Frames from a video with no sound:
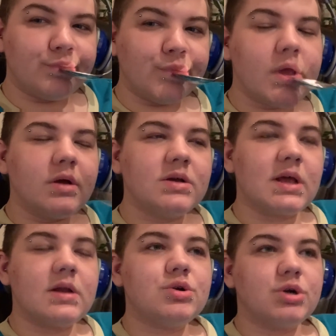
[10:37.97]
Because I
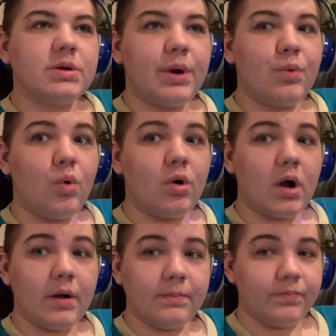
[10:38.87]
had a dream, I woke
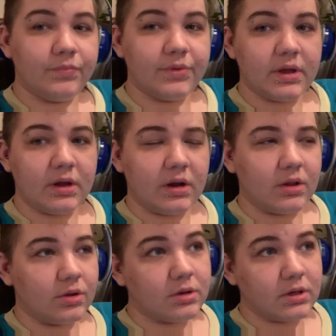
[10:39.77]
up and I
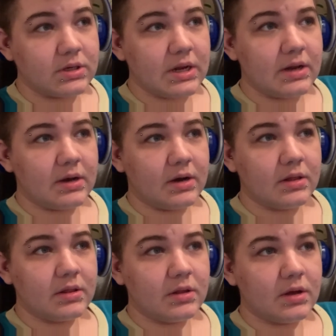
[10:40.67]
looked and
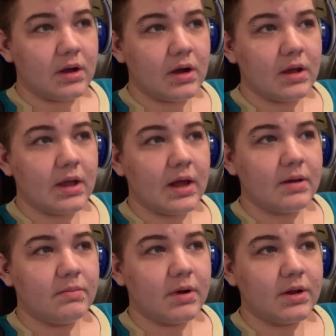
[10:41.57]
I
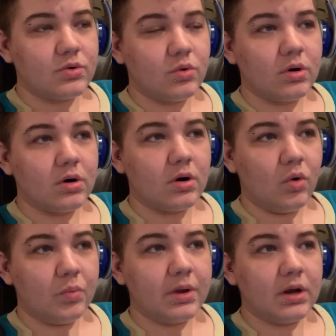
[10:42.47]
had my door
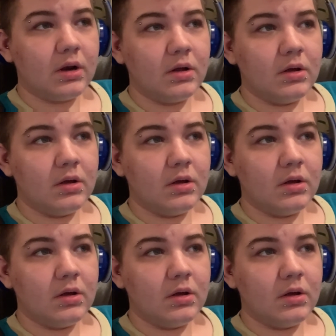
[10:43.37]
open